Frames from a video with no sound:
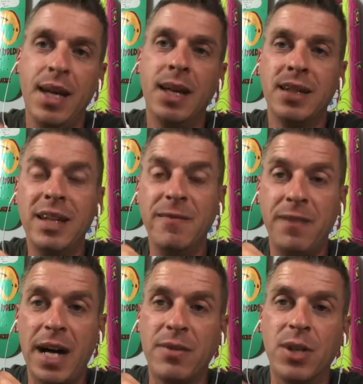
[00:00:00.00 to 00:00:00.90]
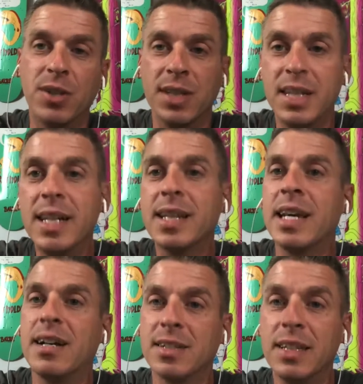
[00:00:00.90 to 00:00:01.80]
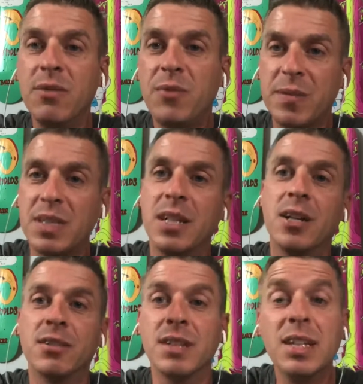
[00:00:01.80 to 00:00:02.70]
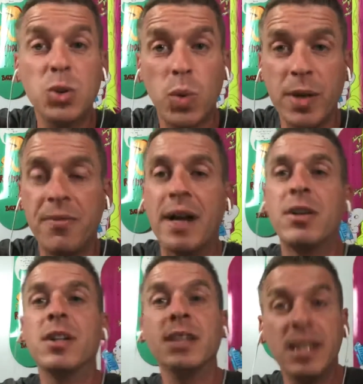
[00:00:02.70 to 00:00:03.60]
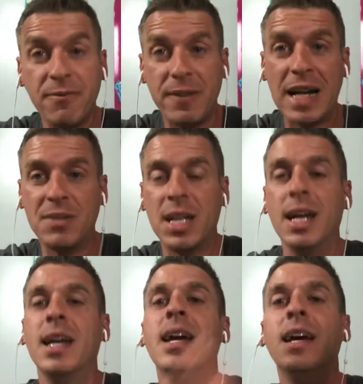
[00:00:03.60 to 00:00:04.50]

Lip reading: then $500, then $1,000, then $1,500, then $2,500, then $5K,